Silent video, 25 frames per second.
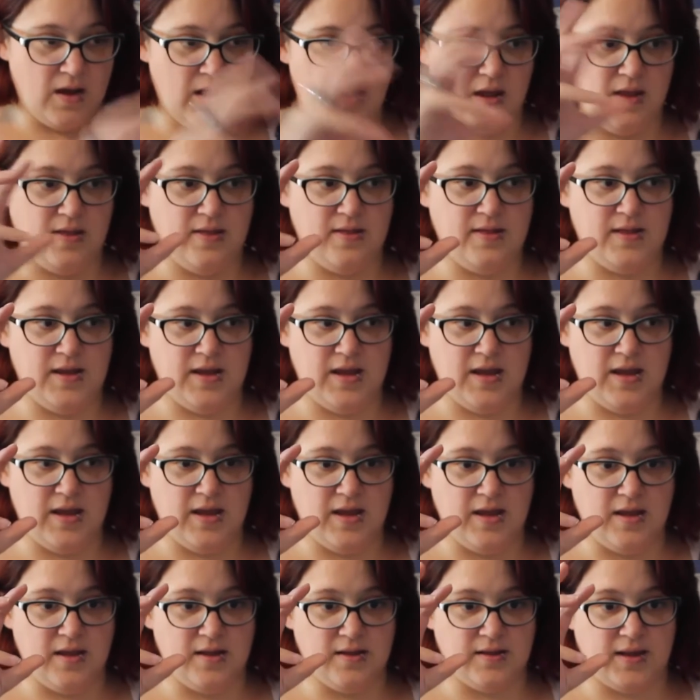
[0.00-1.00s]
in
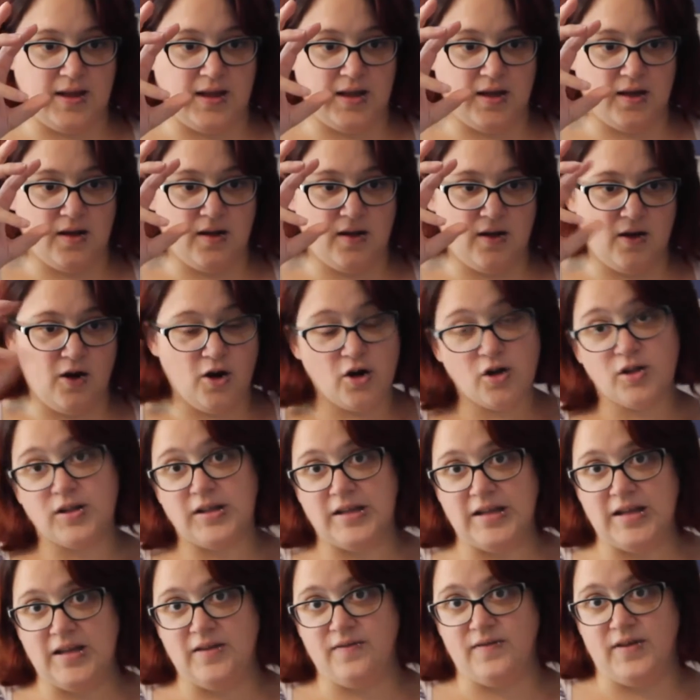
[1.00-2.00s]
the
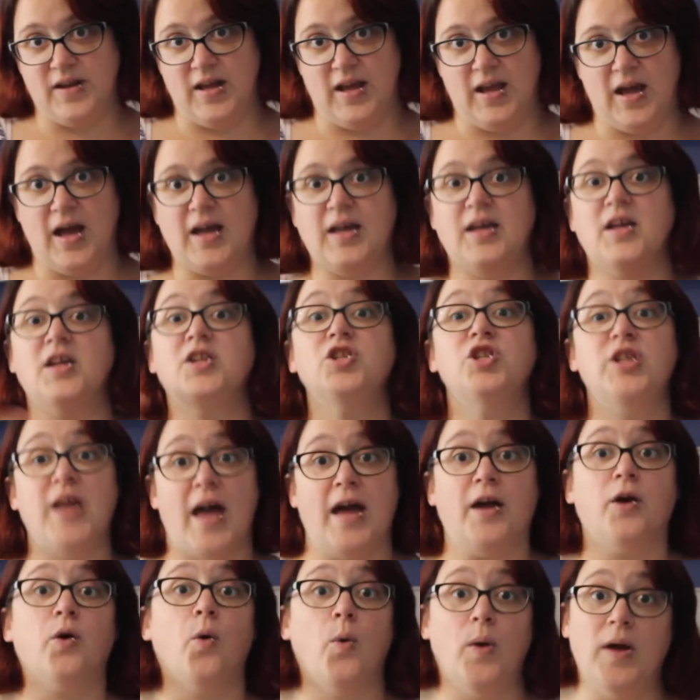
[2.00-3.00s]
early evening I can
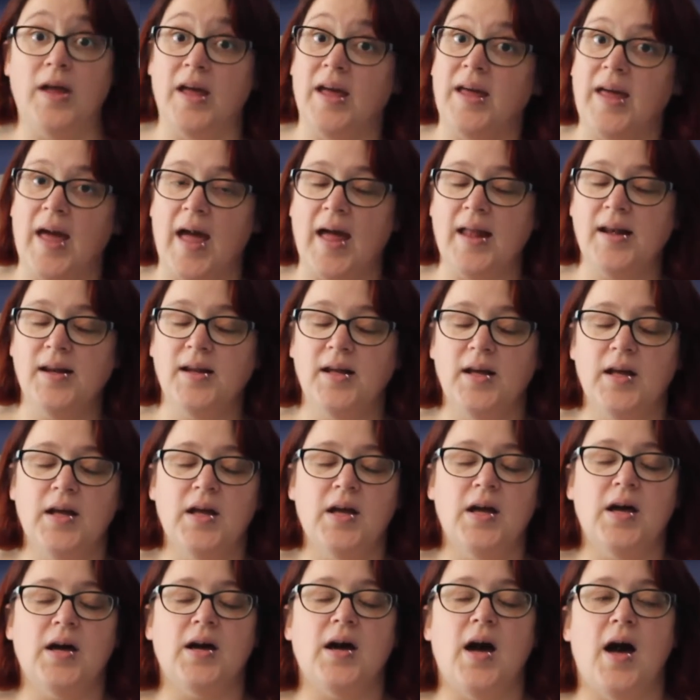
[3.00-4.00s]
get going again,
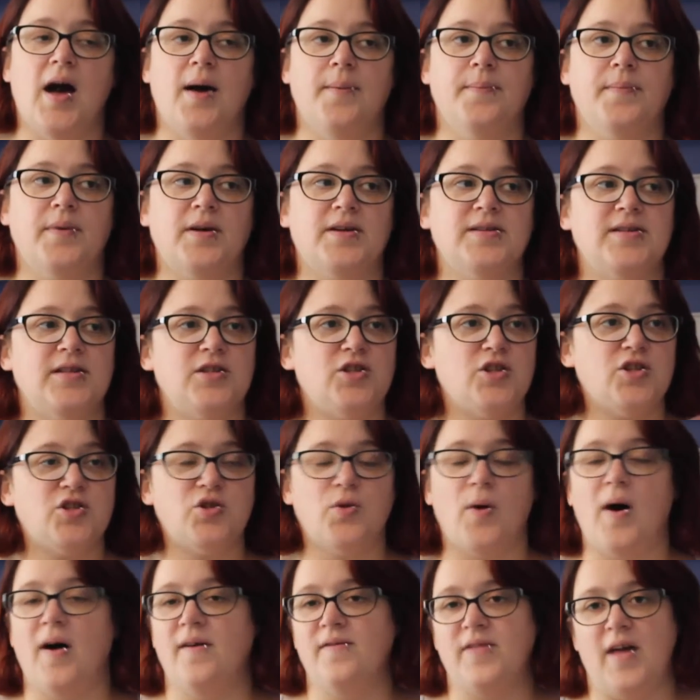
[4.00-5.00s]
because I just
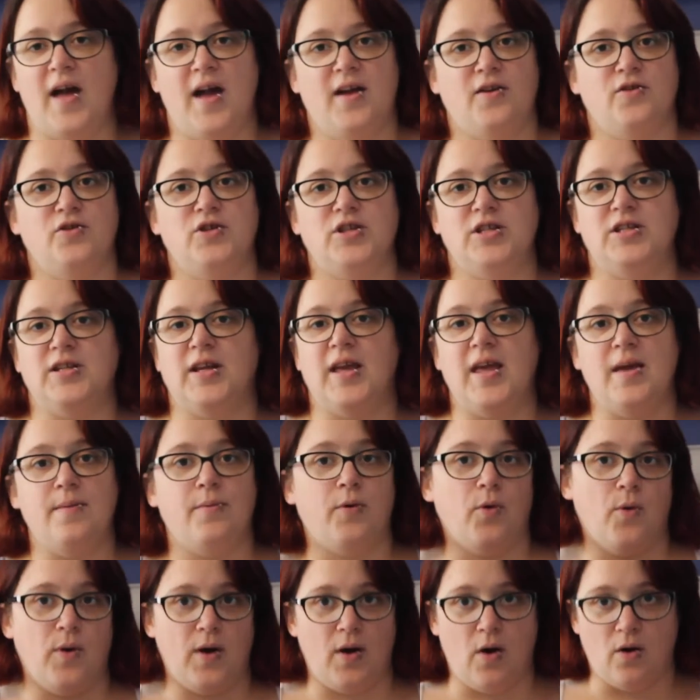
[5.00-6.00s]
don't have the energy to
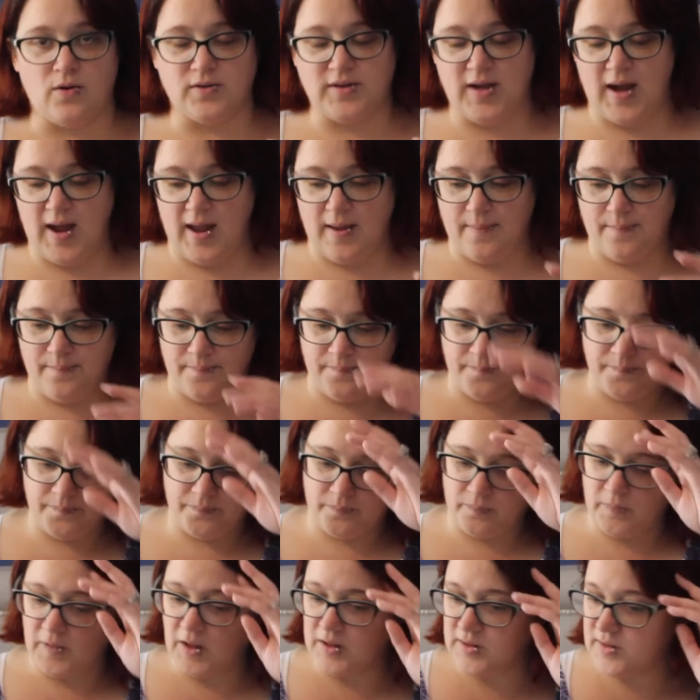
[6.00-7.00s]
keep going all day.
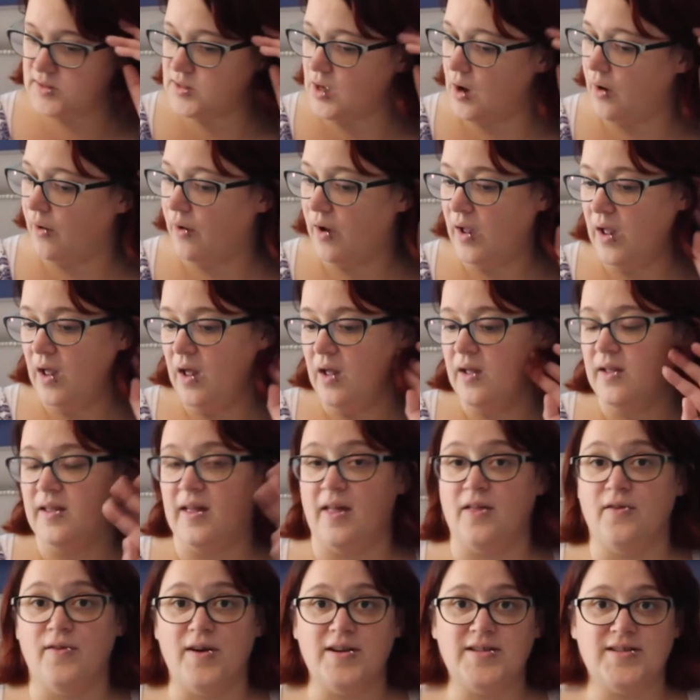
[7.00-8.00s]
So
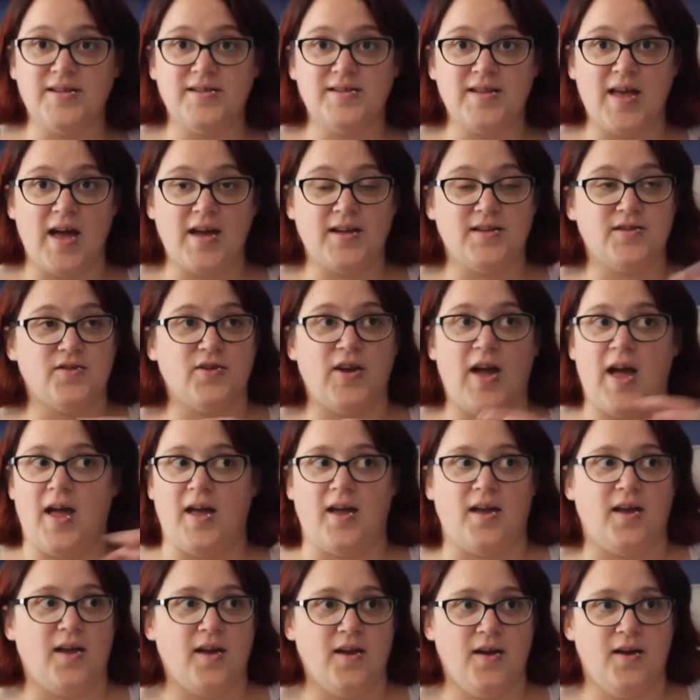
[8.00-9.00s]
yeah, the restless legs are
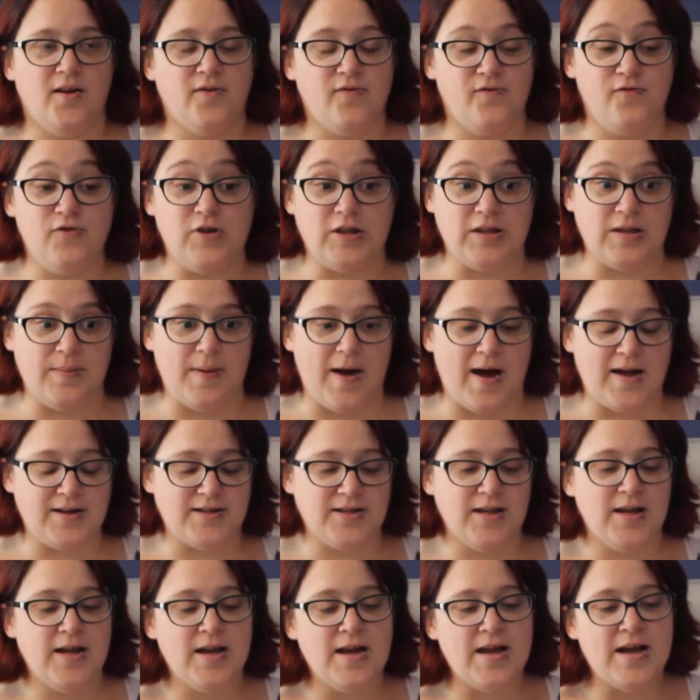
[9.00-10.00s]
getting really bad.